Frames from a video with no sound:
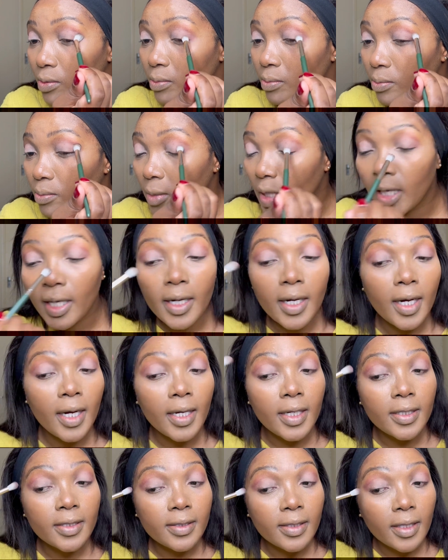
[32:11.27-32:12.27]
my
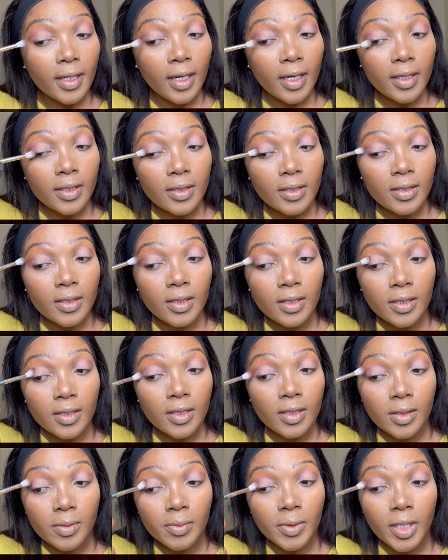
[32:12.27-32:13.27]
eyes last, it
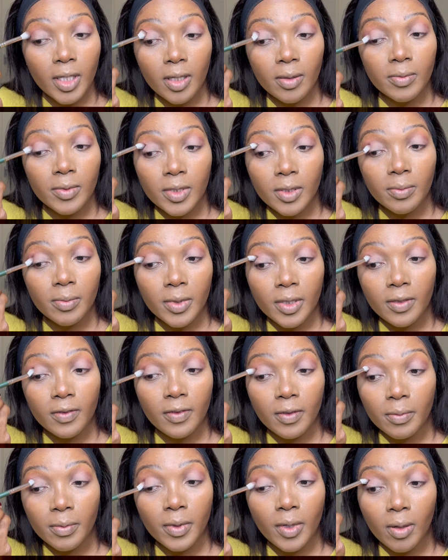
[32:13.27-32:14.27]
just becomes a bit of a
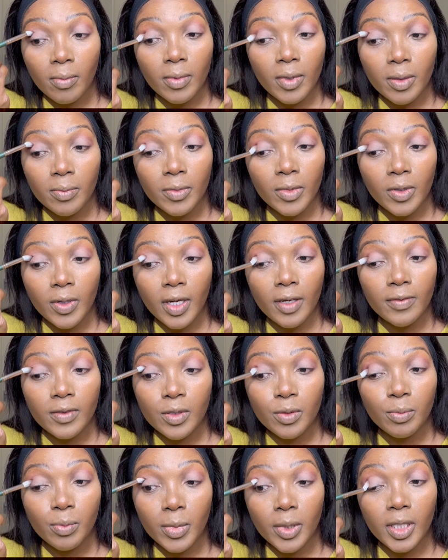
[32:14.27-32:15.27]
problem. You have to
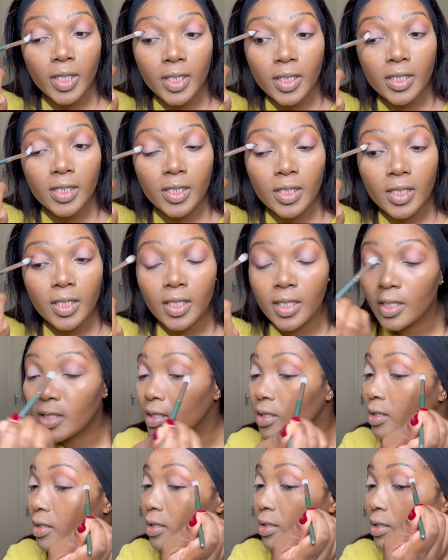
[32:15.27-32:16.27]
blend it in
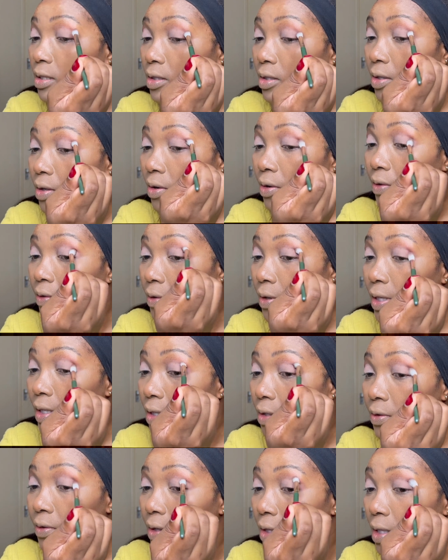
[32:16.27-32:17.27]

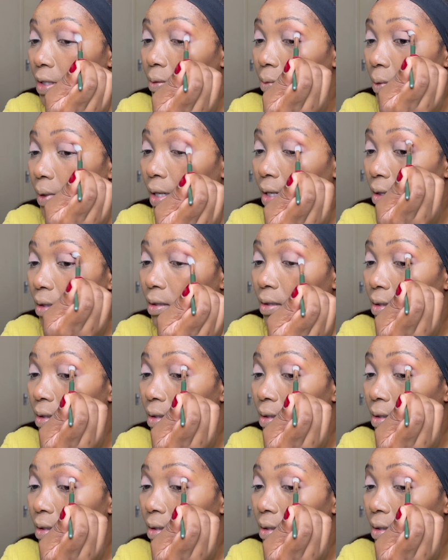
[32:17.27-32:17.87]
really, really well.